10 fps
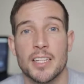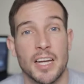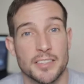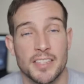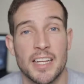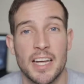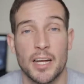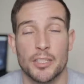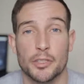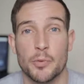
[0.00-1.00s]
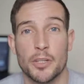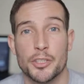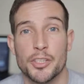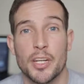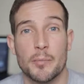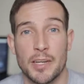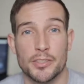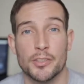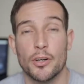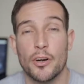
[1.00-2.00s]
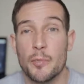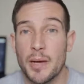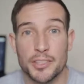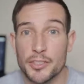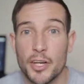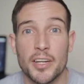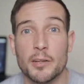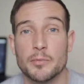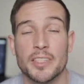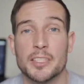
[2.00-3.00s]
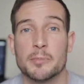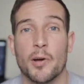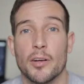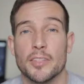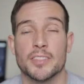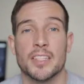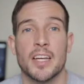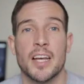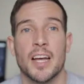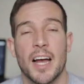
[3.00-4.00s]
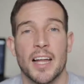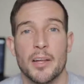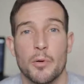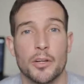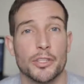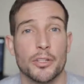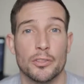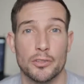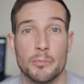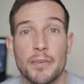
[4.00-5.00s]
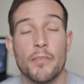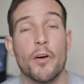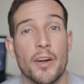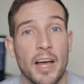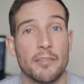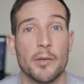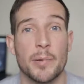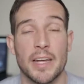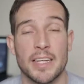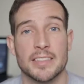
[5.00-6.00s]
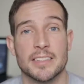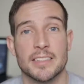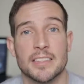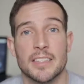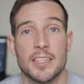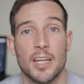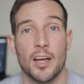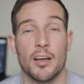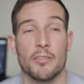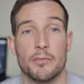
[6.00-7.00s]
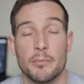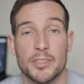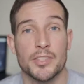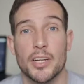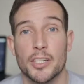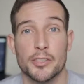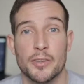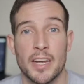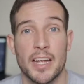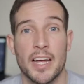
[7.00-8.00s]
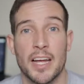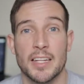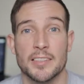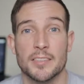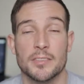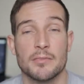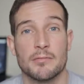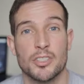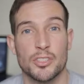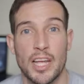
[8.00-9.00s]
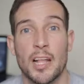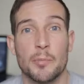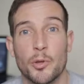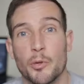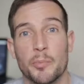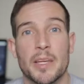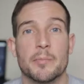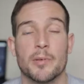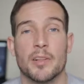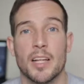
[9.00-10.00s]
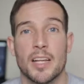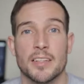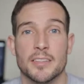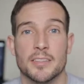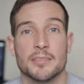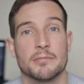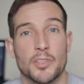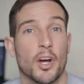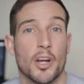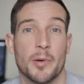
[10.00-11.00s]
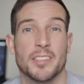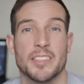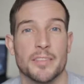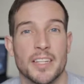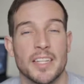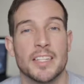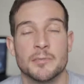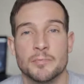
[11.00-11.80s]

And today I just want to share my story, my journey up to this point, and I want to show some before and after pics of my surgery and just to help other people and talk about it really.